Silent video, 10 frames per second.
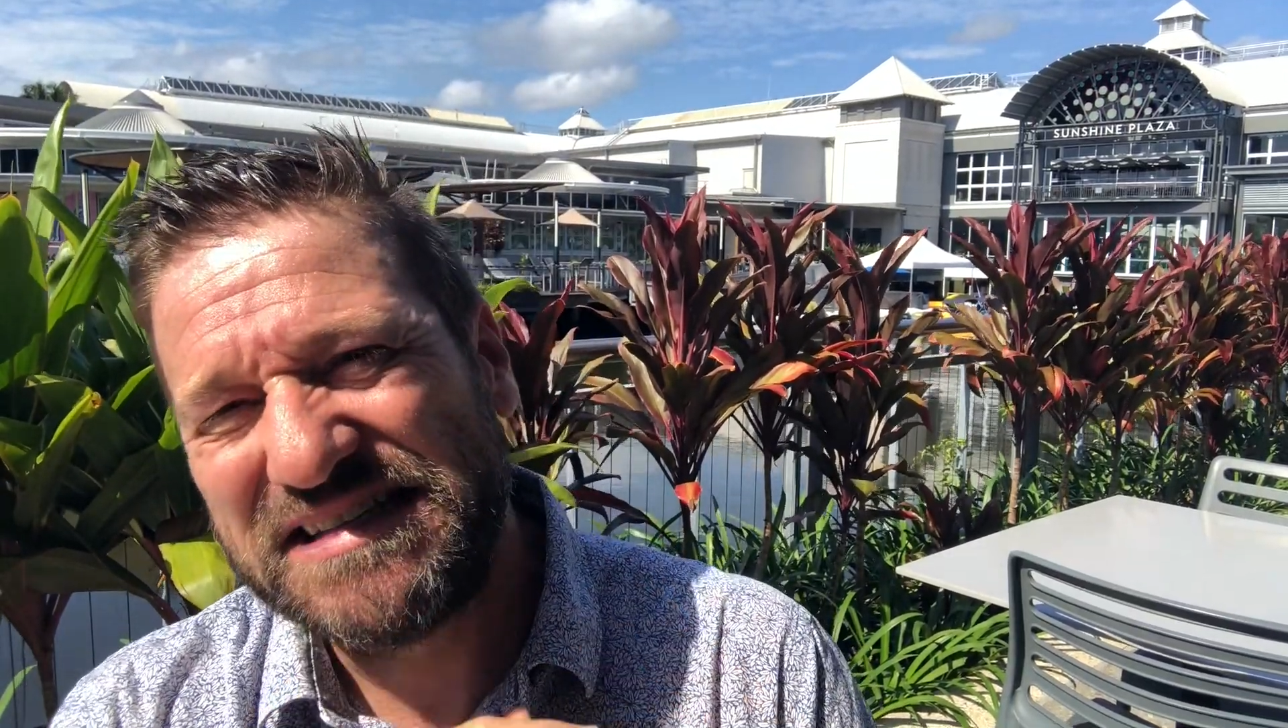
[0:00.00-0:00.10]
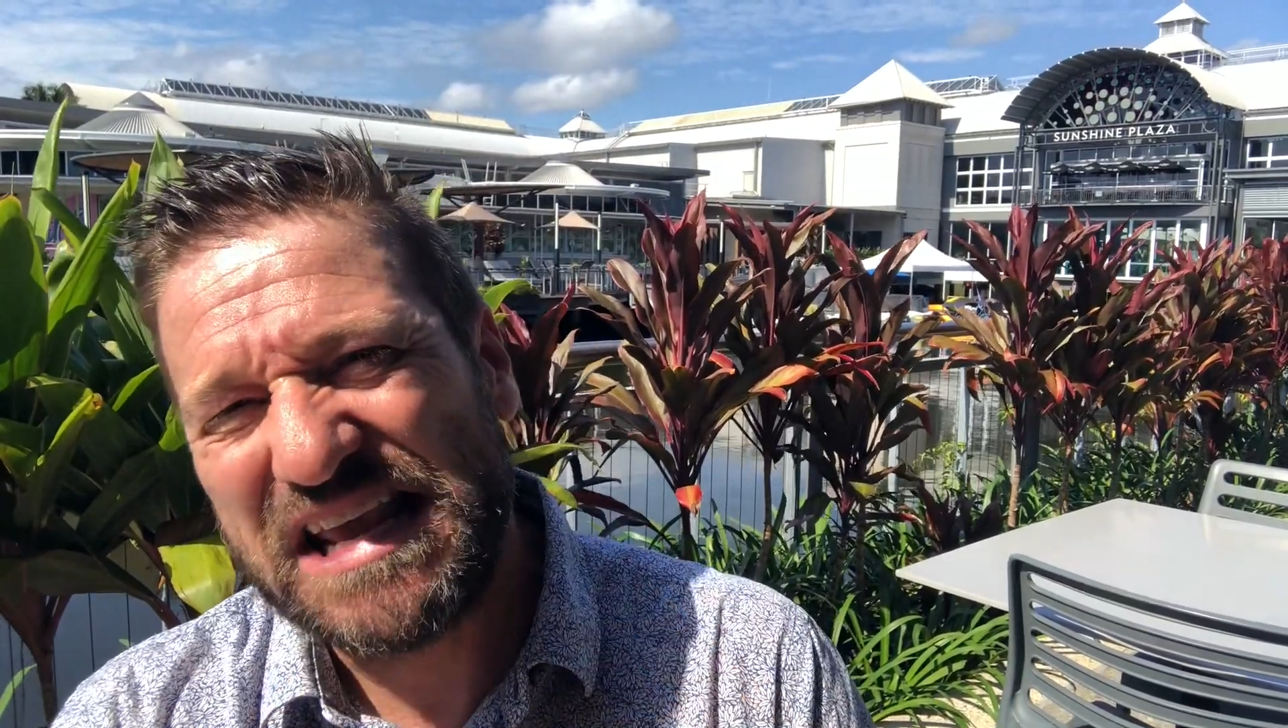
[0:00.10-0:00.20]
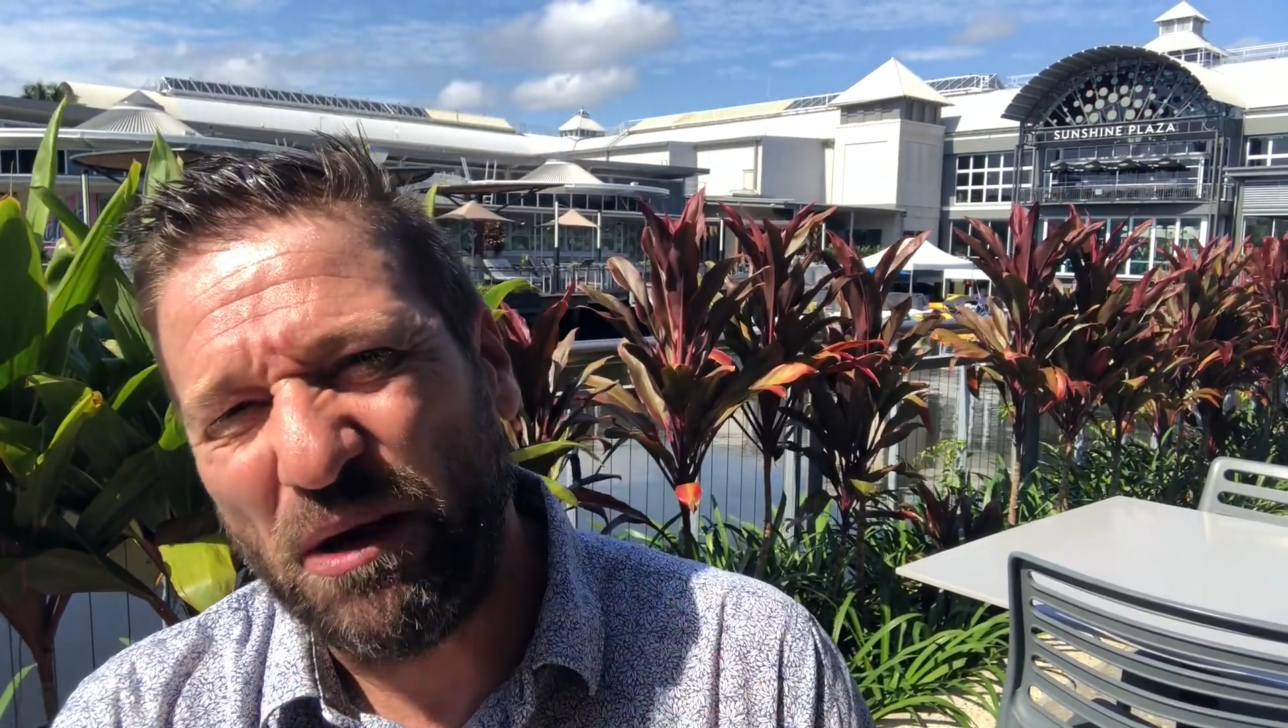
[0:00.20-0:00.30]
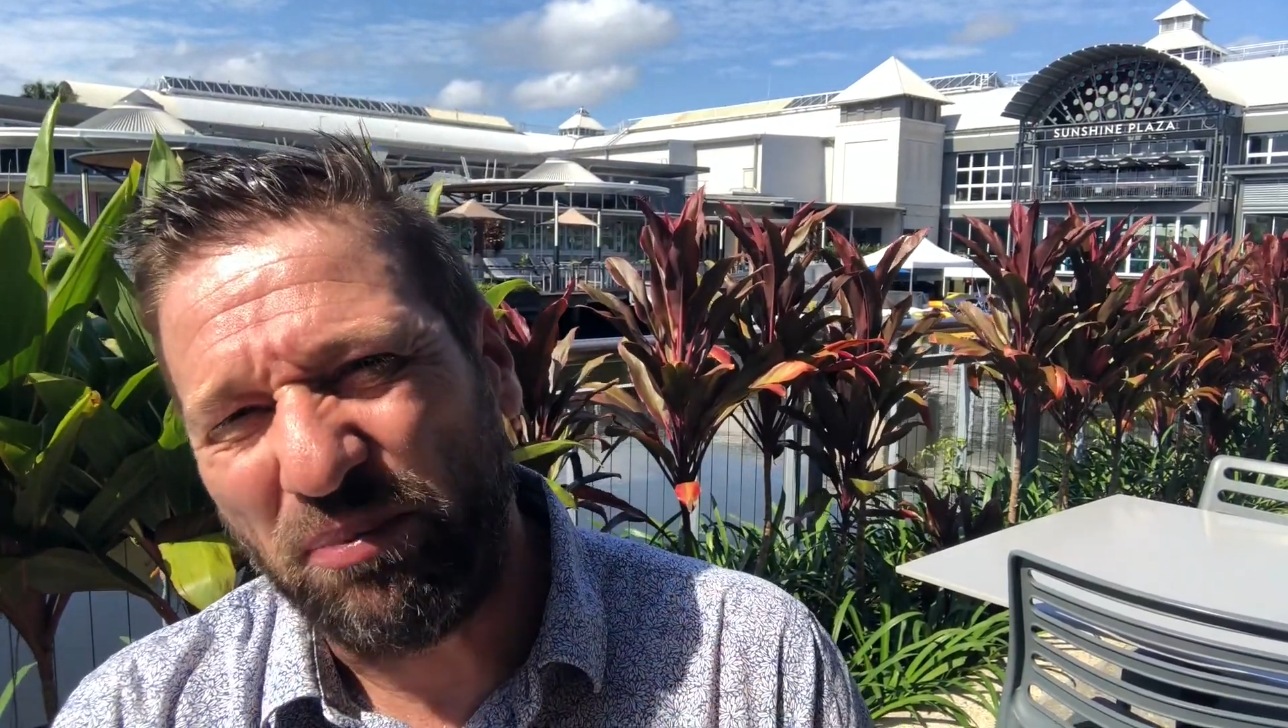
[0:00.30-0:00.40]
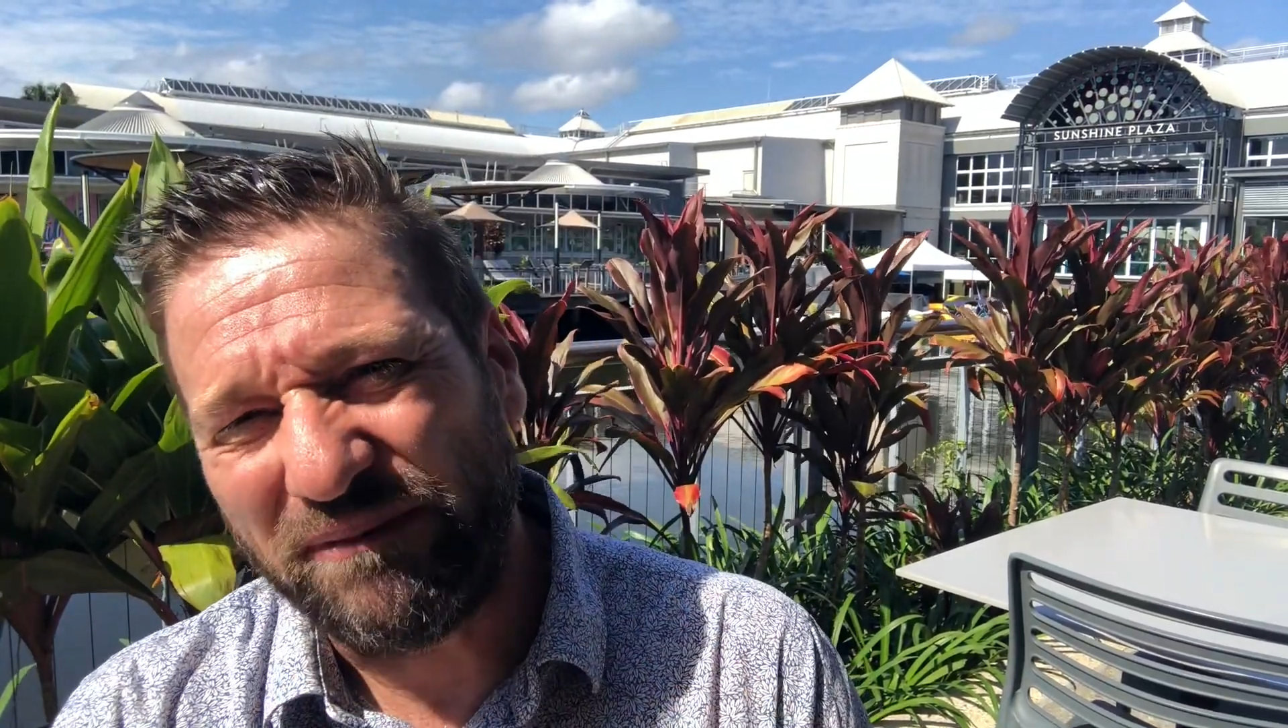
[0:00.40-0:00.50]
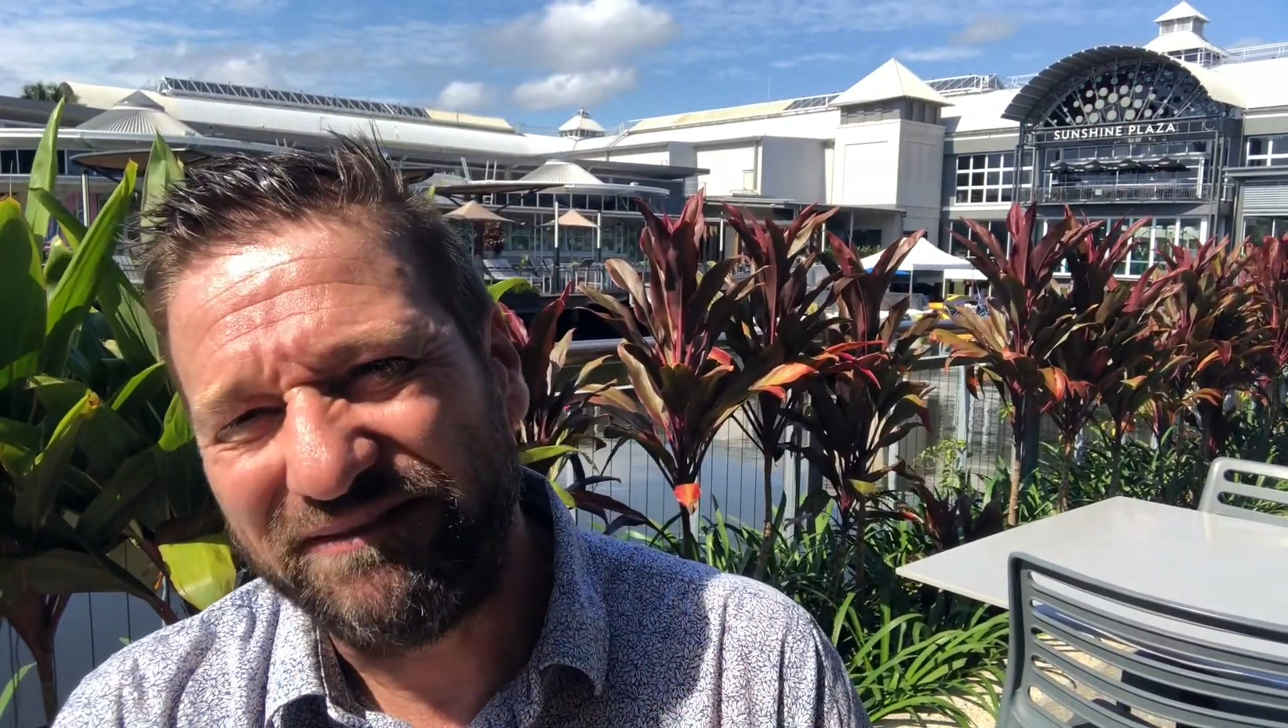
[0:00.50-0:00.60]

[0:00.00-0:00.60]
tip